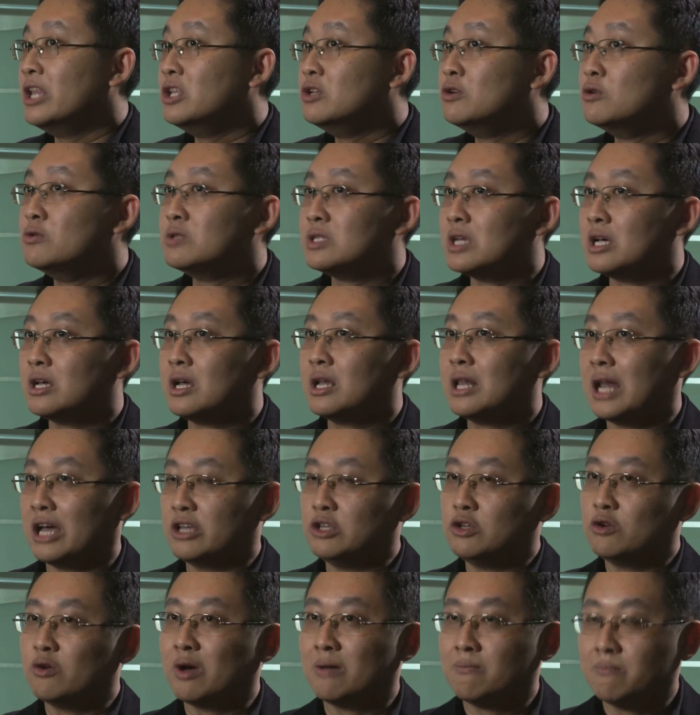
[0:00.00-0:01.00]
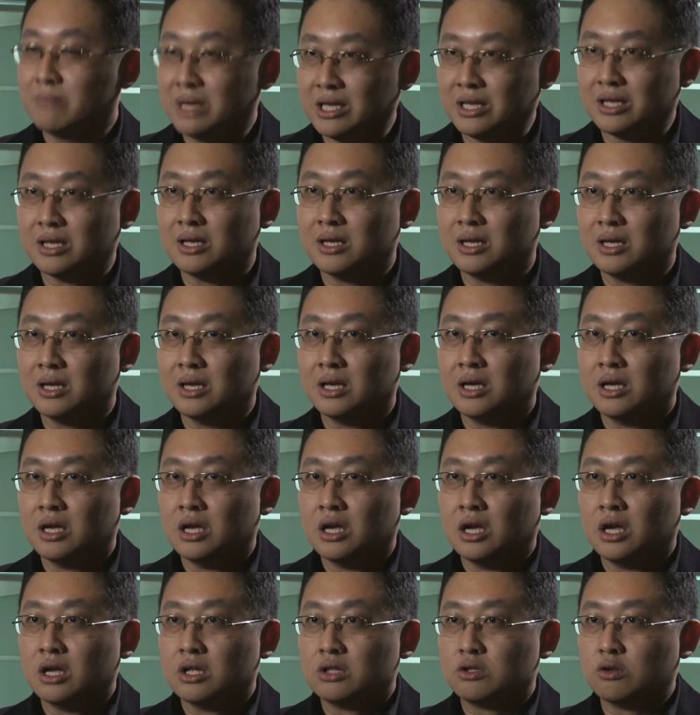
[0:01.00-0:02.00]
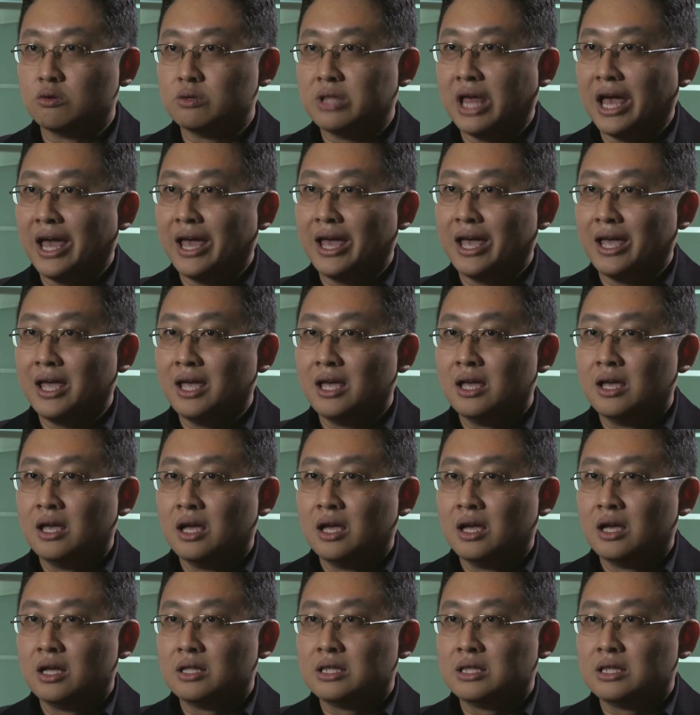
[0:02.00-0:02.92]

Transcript: end user like you and me. Today,